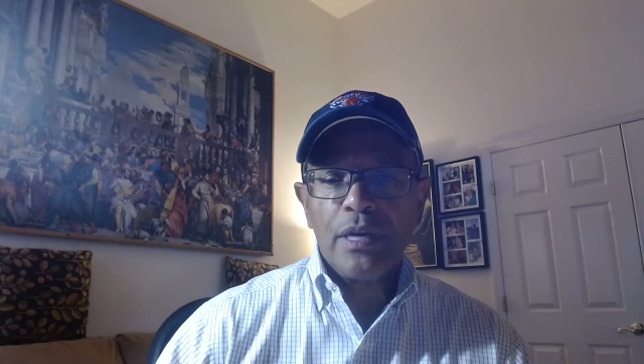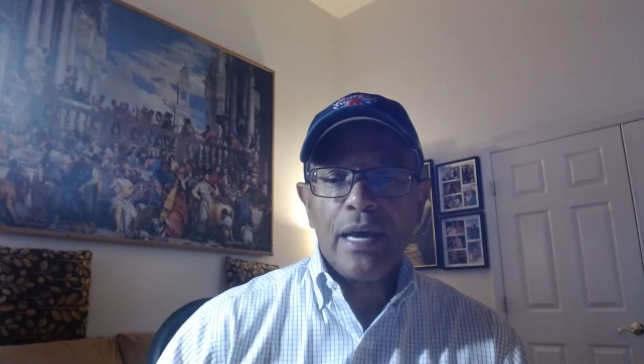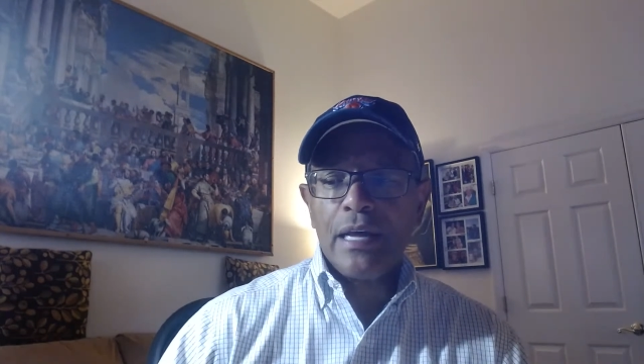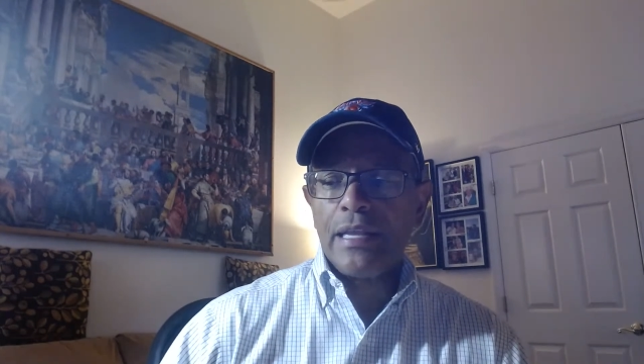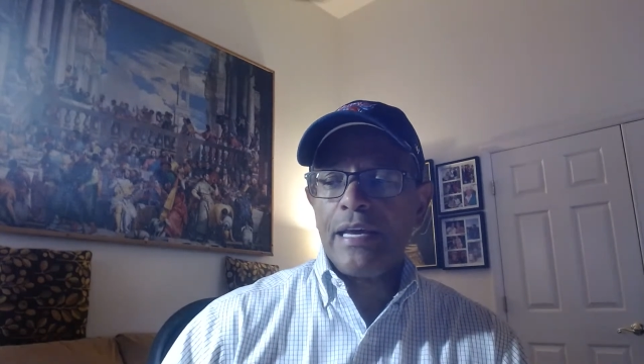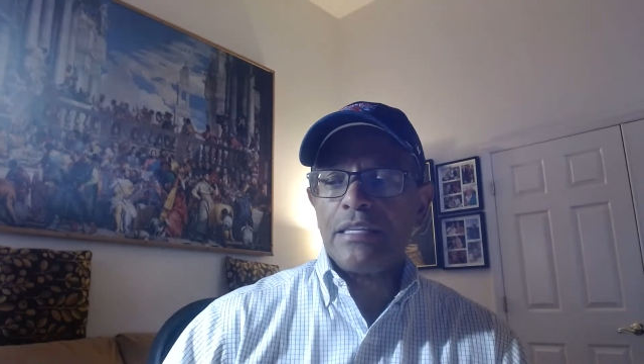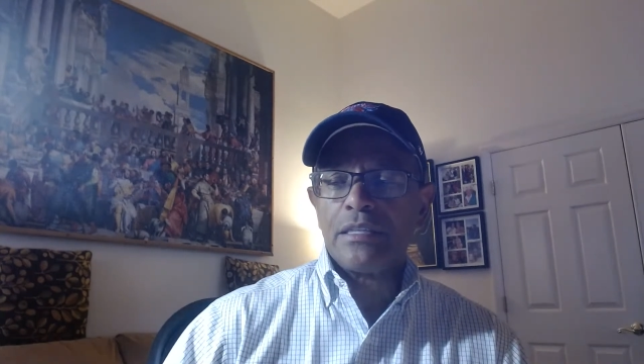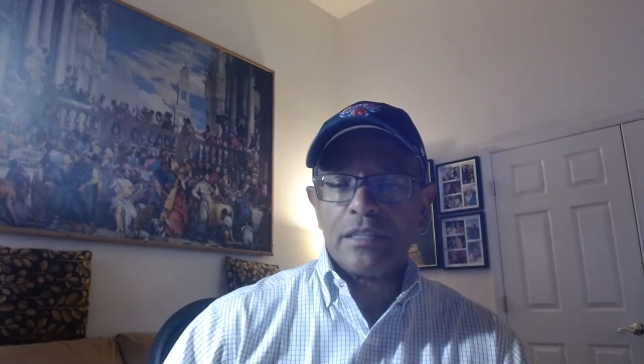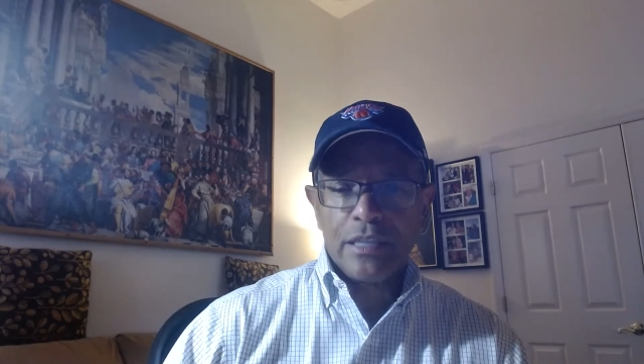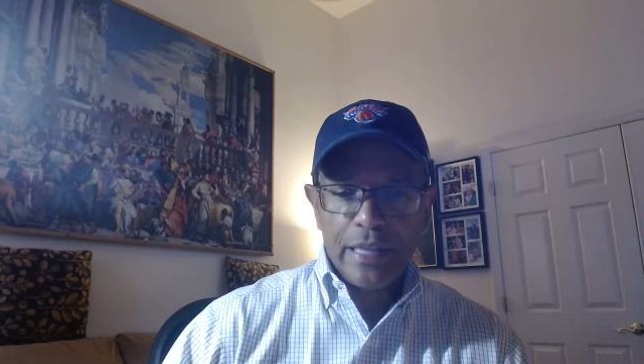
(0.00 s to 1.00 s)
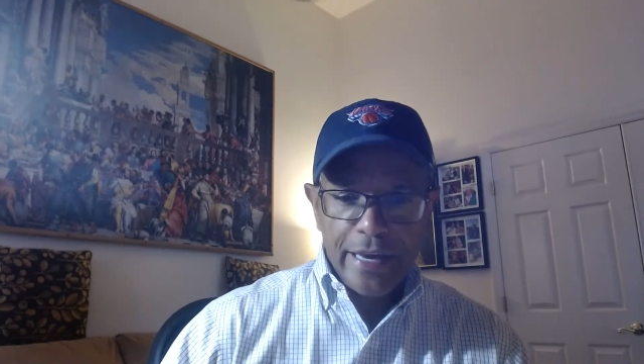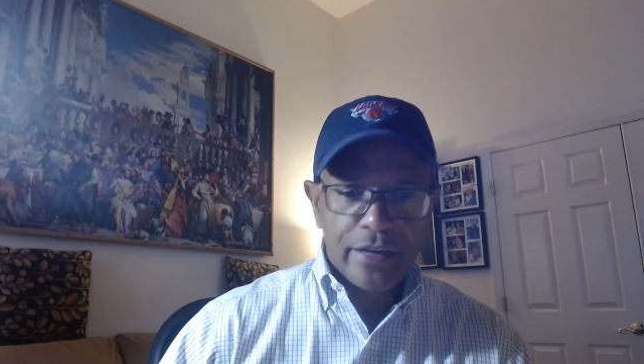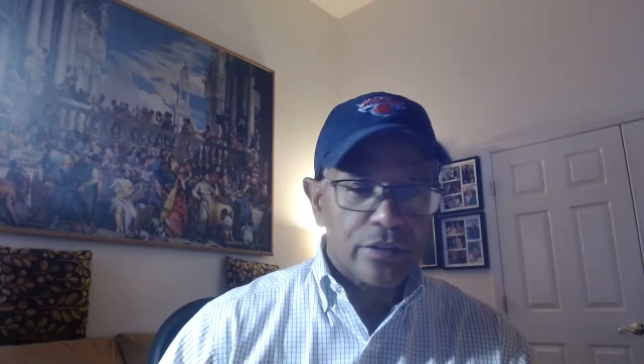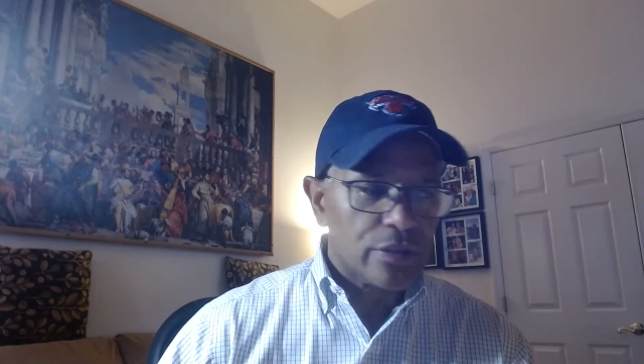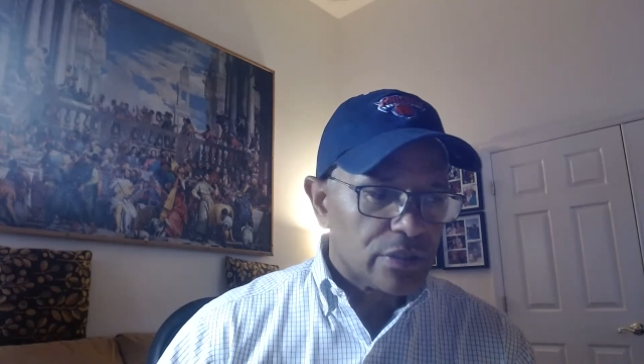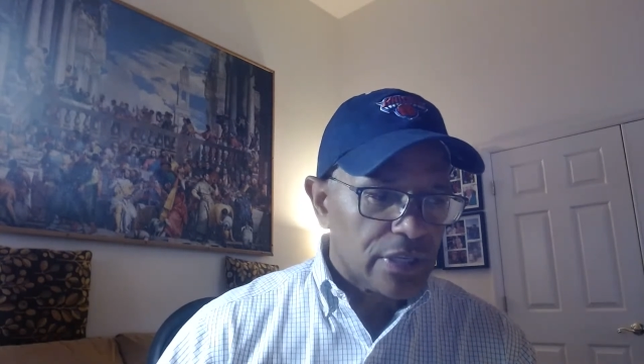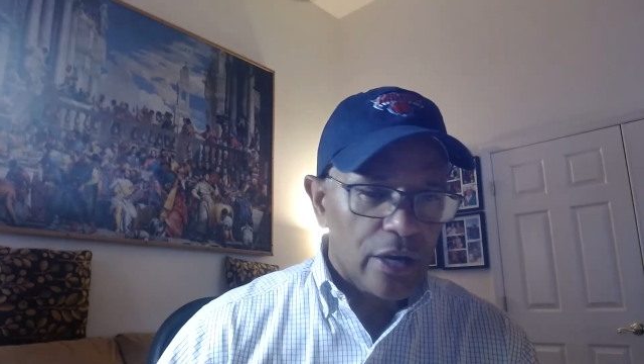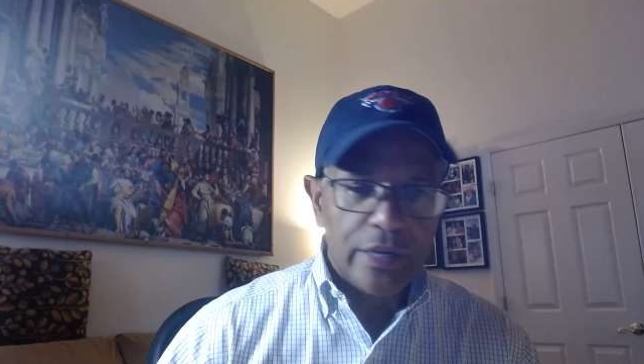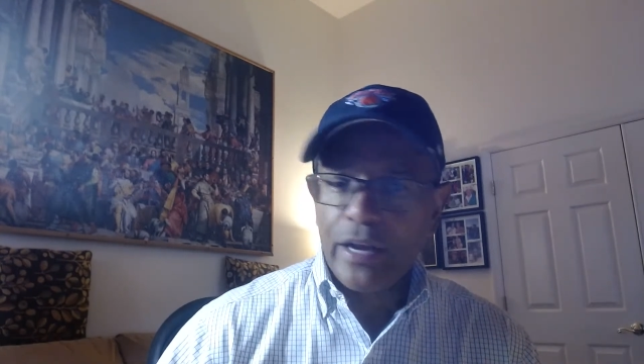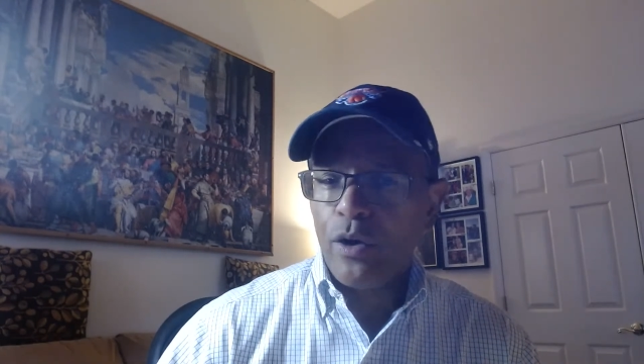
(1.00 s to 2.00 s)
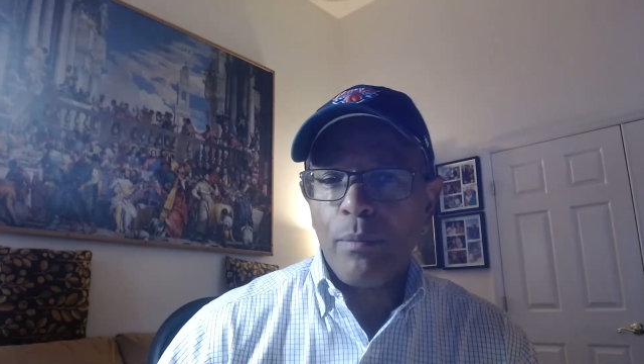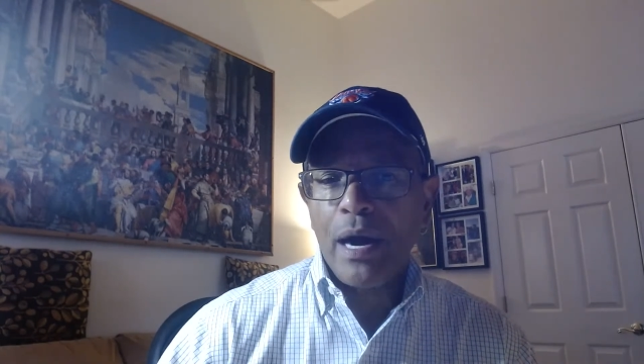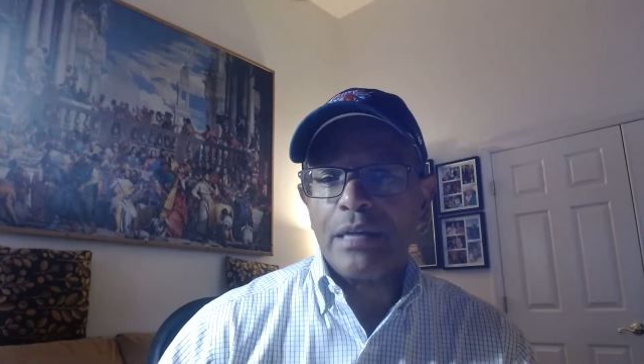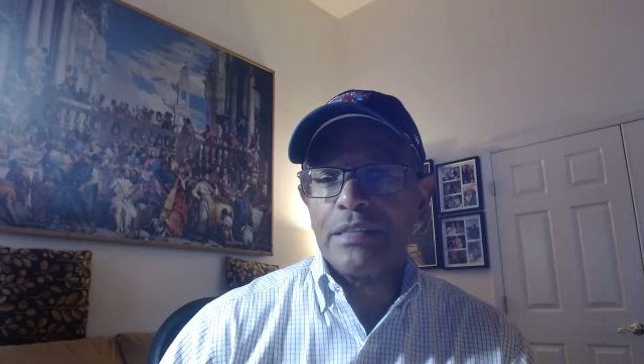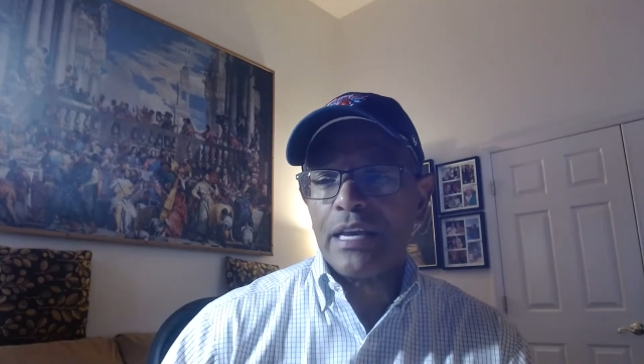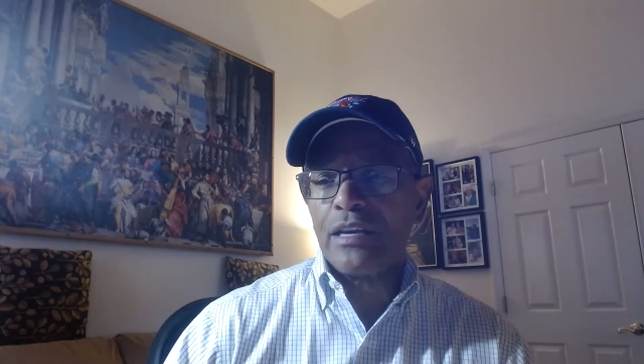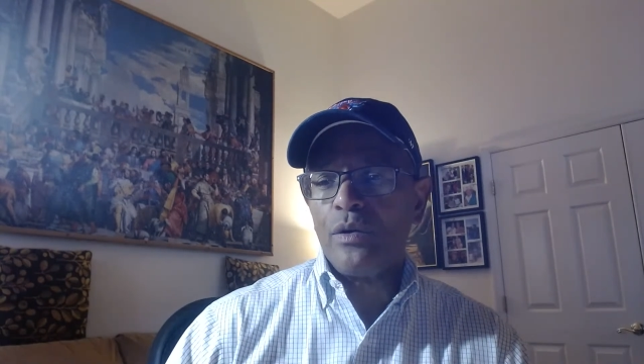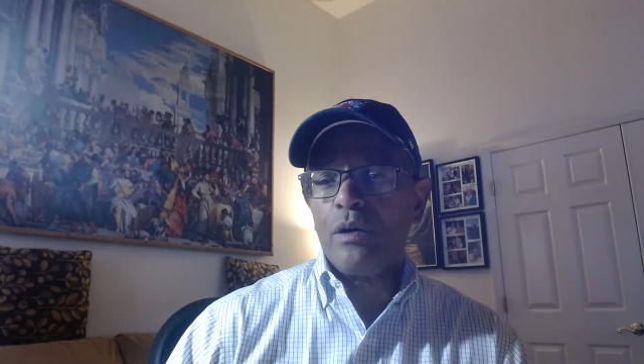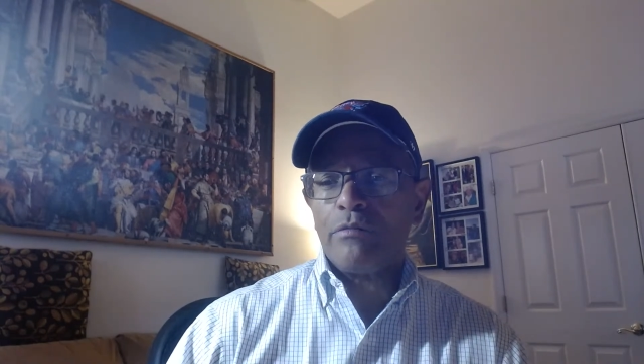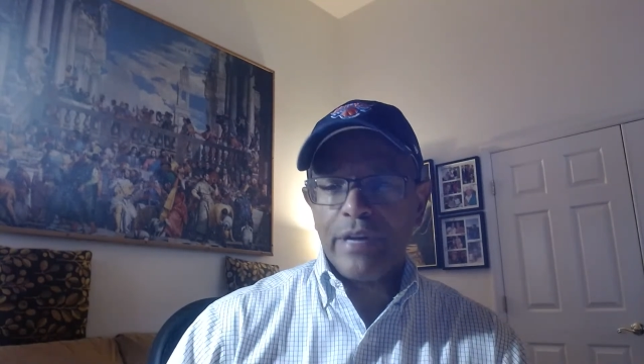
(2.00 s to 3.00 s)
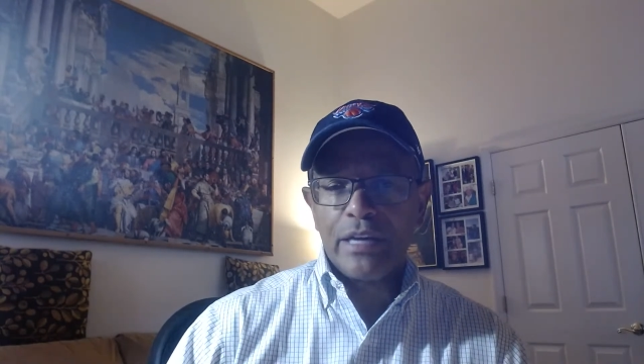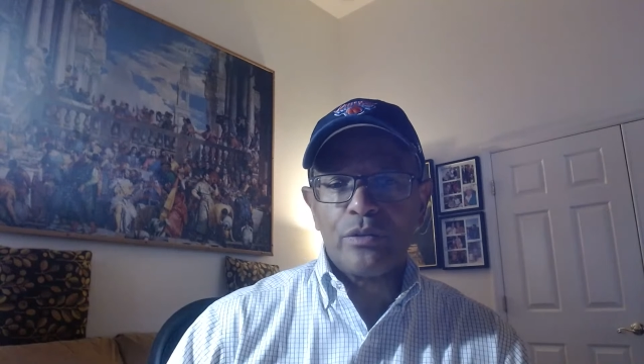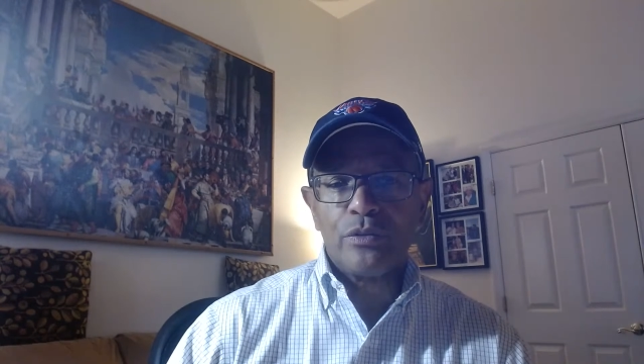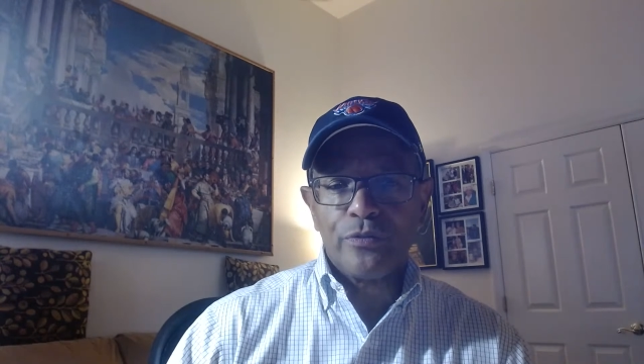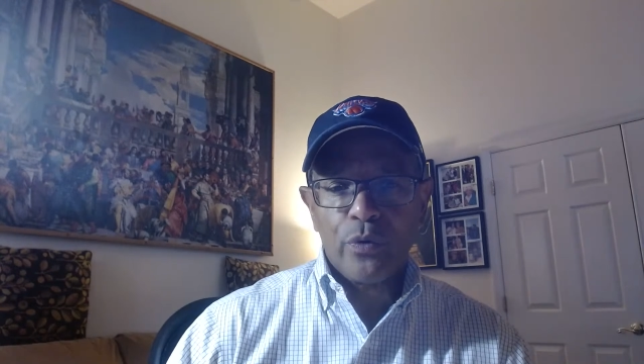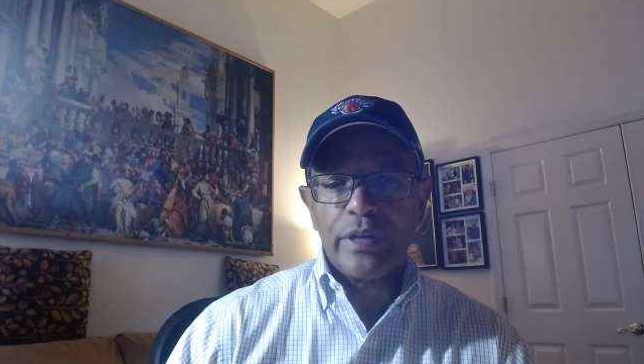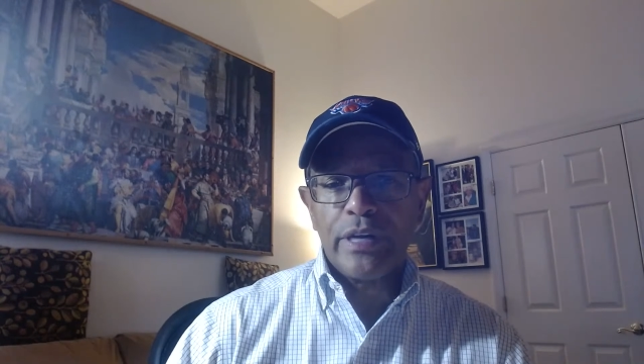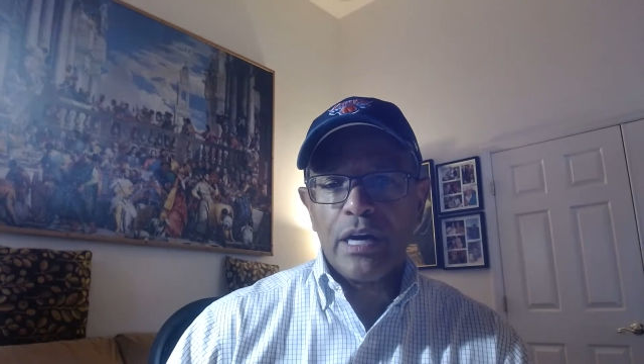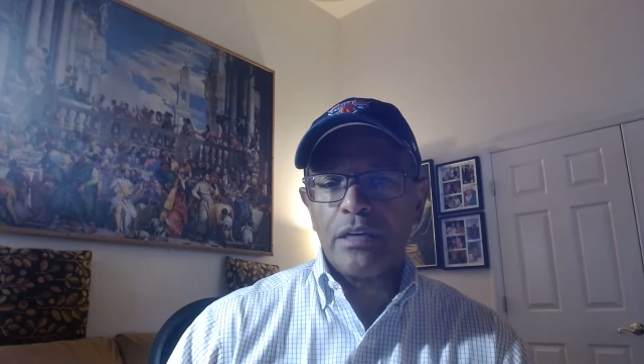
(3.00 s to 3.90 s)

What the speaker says: The Lakers are saying they don't mind taking on Randall's 4-year,